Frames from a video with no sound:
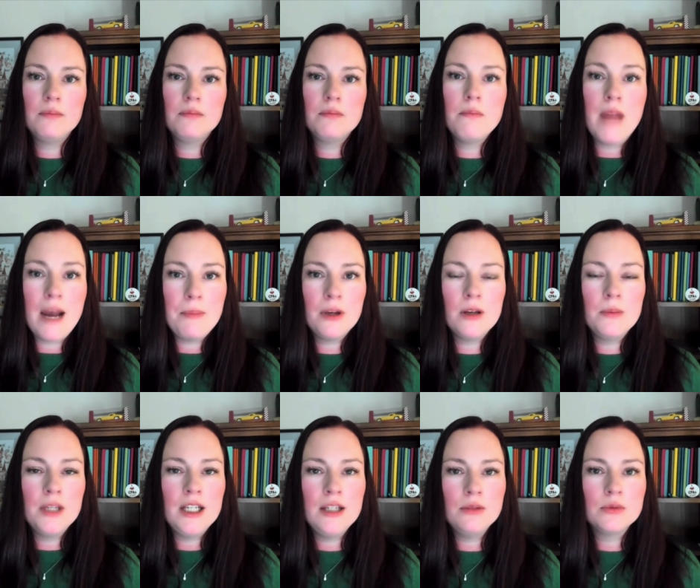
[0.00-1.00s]
MAP
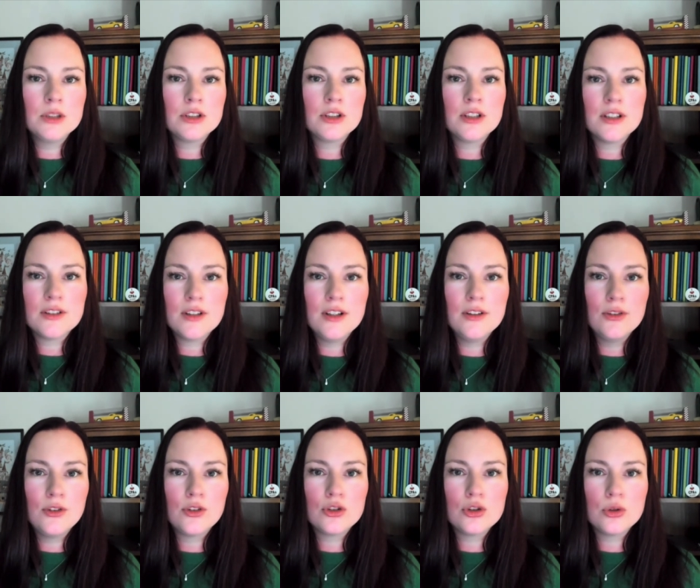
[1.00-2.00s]
Committee, which
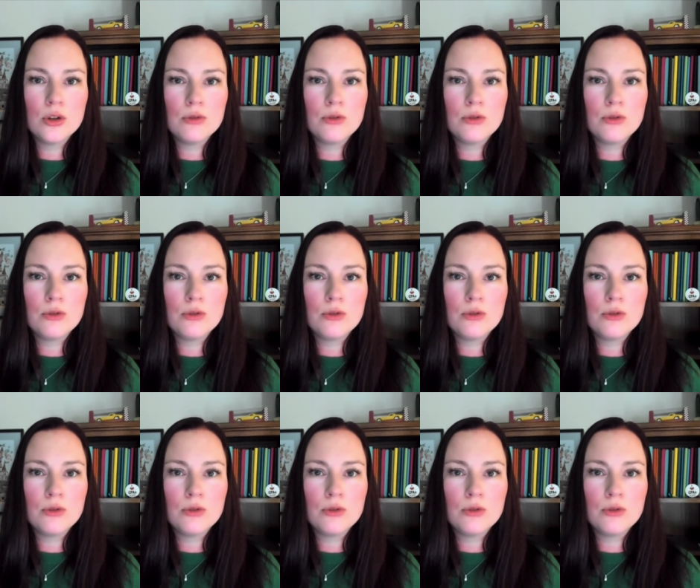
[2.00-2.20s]
is short